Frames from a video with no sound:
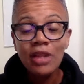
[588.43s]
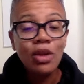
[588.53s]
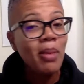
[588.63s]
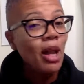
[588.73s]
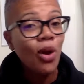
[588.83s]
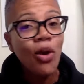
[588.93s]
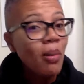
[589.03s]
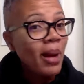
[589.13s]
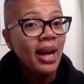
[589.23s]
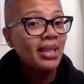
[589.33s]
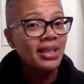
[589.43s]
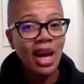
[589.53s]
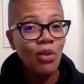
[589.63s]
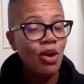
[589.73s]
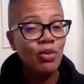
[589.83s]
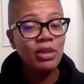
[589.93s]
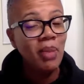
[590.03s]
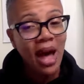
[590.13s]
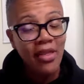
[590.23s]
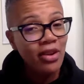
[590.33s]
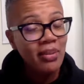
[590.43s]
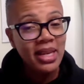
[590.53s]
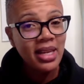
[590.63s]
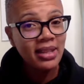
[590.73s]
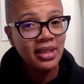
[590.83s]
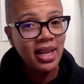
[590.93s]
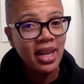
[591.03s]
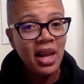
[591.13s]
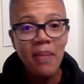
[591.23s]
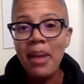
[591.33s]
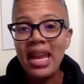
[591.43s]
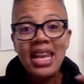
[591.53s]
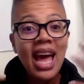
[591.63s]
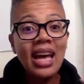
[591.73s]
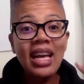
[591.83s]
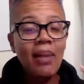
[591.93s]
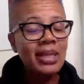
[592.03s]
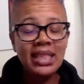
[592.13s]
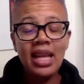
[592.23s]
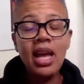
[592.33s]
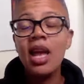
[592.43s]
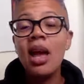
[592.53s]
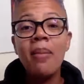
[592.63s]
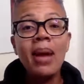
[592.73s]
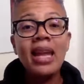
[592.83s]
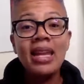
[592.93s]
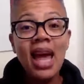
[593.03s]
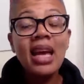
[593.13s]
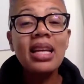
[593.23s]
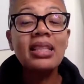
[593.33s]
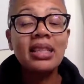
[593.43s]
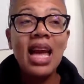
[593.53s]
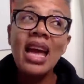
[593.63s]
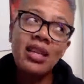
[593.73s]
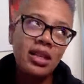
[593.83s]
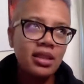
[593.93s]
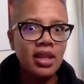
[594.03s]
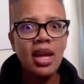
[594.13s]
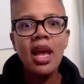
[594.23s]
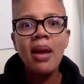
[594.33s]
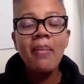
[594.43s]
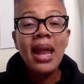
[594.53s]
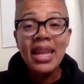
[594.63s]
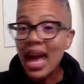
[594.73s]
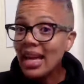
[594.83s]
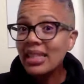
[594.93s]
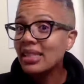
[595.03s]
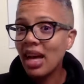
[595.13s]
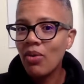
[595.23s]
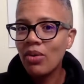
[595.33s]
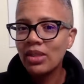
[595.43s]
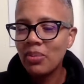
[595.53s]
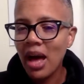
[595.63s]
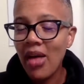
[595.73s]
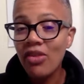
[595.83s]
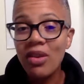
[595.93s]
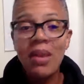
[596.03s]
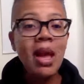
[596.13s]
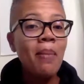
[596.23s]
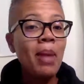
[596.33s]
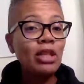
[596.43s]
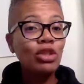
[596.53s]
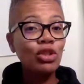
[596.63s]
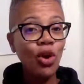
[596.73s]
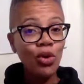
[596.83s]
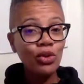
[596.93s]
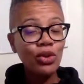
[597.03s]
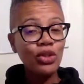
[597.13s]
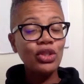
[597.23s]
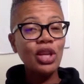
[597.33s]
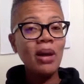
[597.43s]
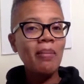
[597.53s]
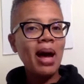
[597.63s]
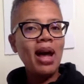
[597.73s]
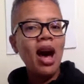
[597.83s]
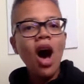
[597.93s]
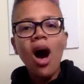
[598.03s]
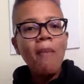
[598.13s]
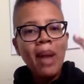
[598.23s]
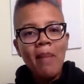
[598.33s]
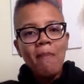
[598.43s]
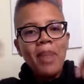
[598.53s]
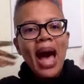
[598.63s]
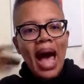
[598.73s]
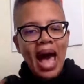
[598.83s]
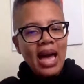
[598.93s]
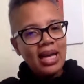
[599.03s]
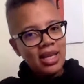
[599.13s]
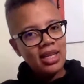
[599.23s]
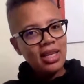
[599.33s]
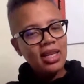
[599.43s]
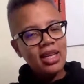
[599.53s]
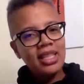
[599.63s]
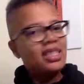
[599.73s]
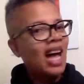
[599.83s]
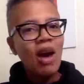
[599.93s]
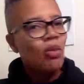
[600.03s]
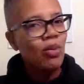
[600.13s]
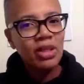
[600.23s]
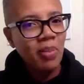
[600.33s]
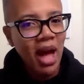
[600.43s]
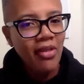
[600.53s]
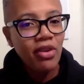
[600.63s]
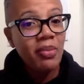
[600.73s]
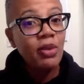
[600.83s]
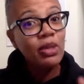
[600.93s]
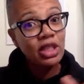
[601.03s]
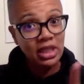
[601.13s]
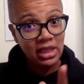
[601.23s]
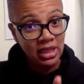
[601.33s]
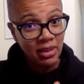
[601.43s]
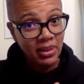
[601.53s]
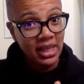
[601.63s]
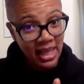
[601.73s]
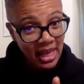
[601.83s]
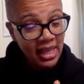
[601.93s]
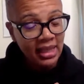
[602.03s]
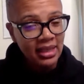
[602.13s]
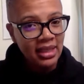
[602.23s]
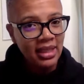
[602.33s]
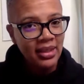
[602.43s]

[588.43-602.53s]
So my lower back is not what was bothering me yesterday. Today. My neck is, and yesterday. My neck is not what was bothering me. My shoulders, my back is not what was bothering me, which typically is.